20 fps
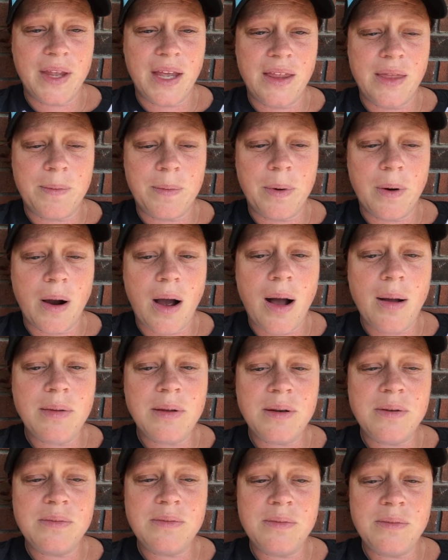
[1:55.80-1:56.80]
And the
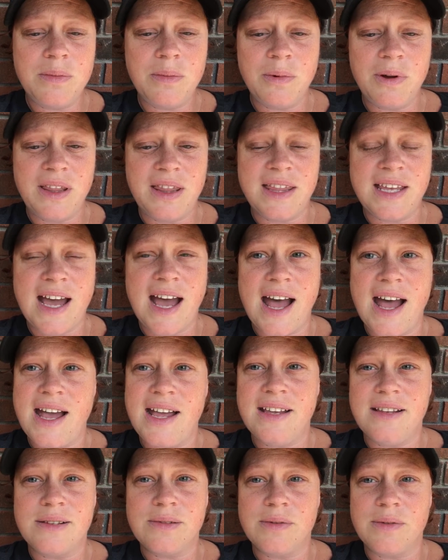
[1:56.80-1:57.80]
problem with
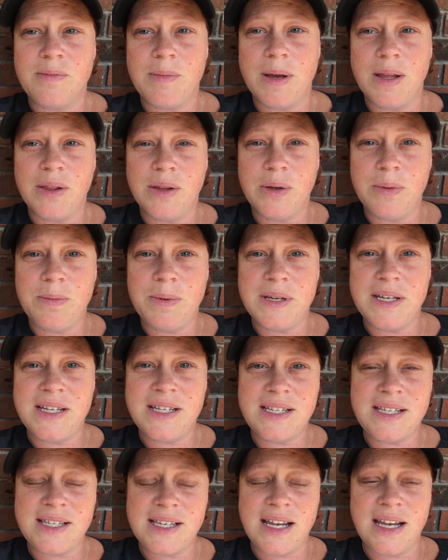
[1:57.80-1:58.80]
that is with my
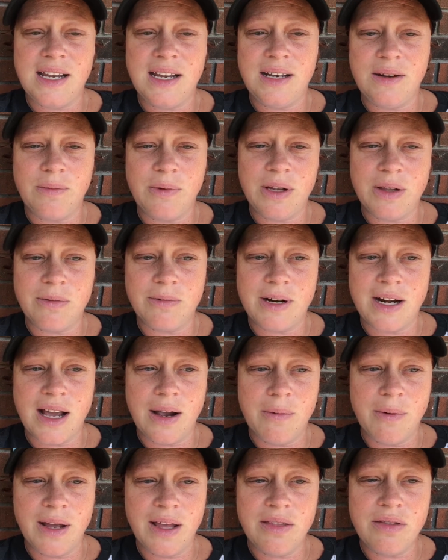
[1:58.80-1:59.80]
lupus and with what
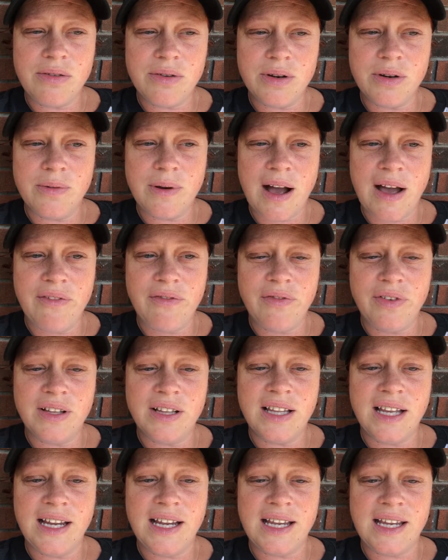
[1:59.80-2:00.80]
I went through, I
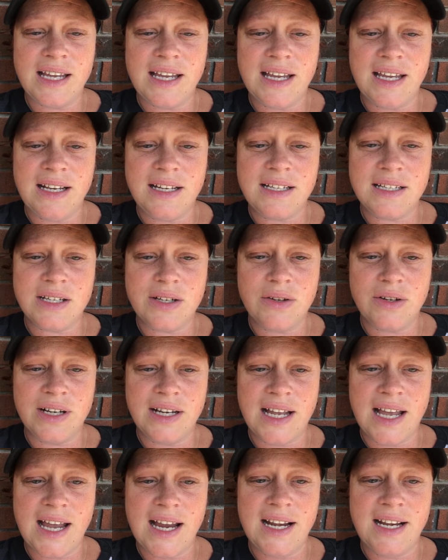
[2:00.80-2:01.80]
feel like it
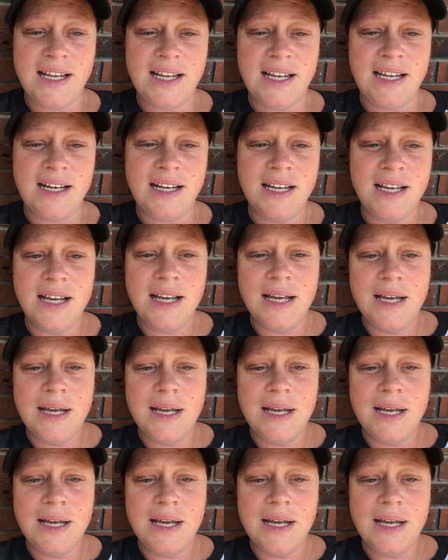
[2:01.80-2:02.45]
created